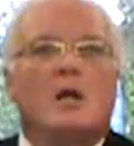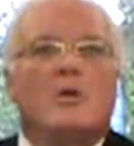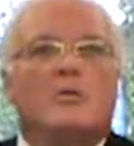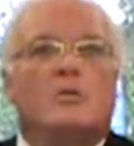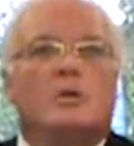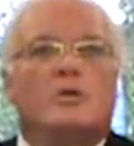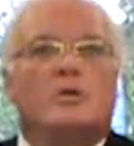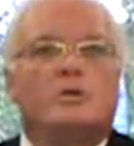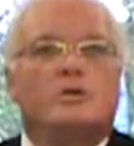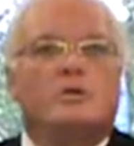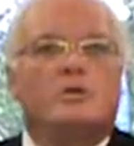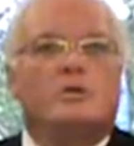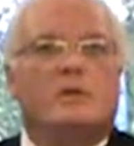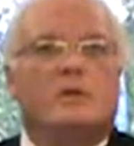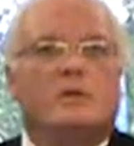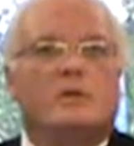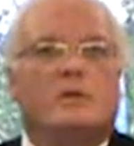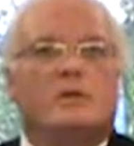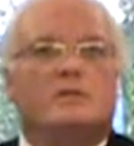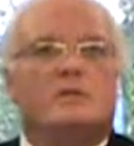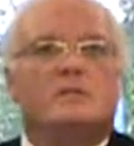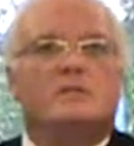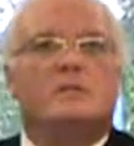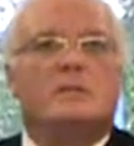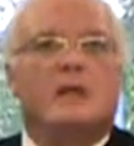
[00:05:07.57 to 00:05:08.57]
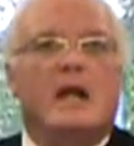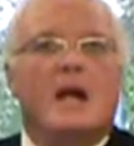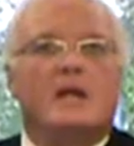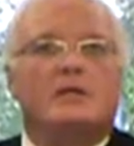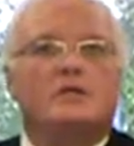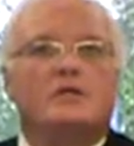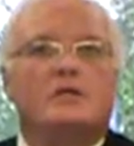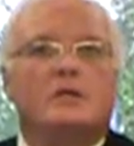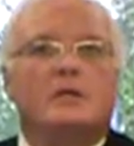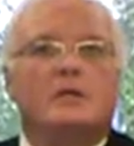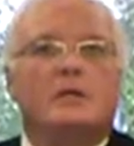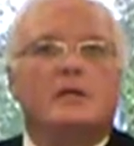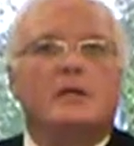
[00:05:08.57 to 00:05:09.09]
We're doing this
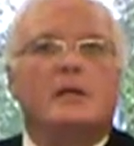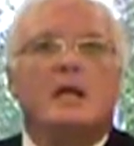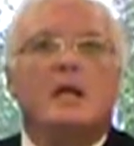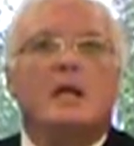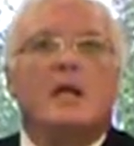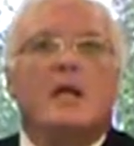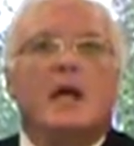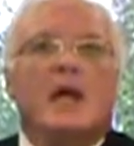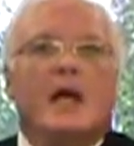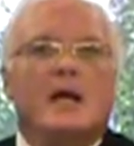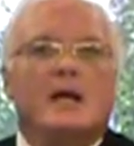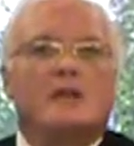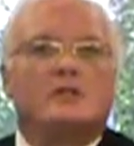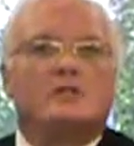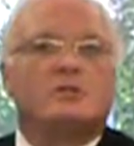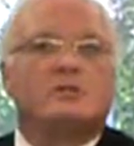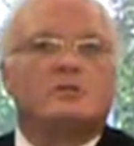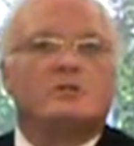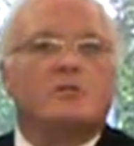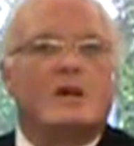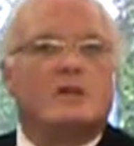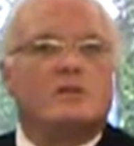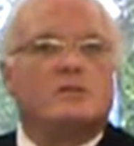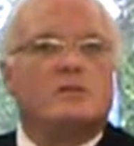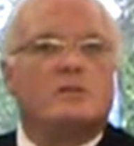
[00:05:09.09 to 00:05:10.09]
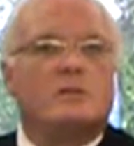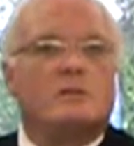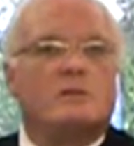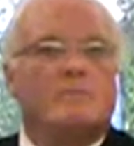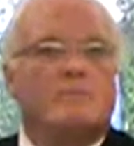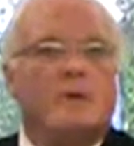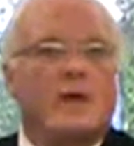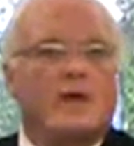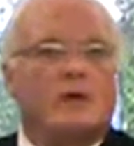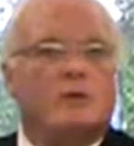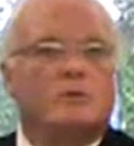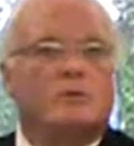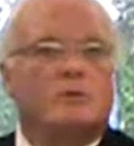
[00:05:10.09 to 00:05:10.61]
naturally as the rest of the
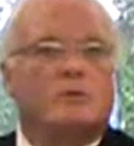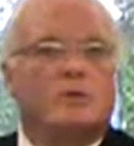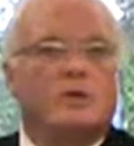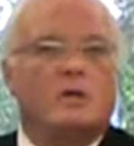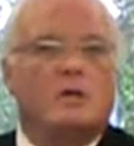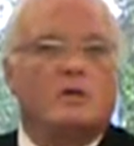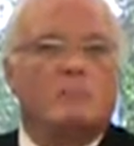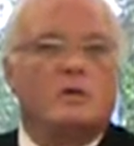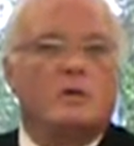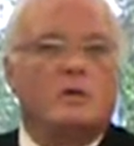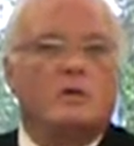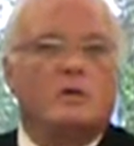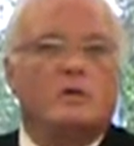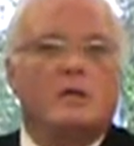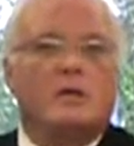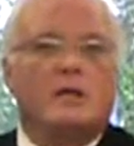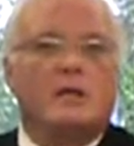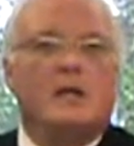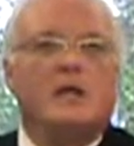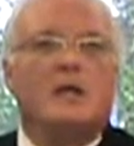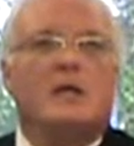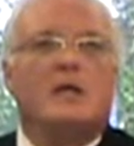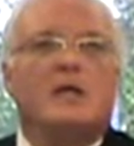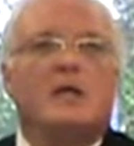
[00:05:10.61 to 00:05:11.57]
medical community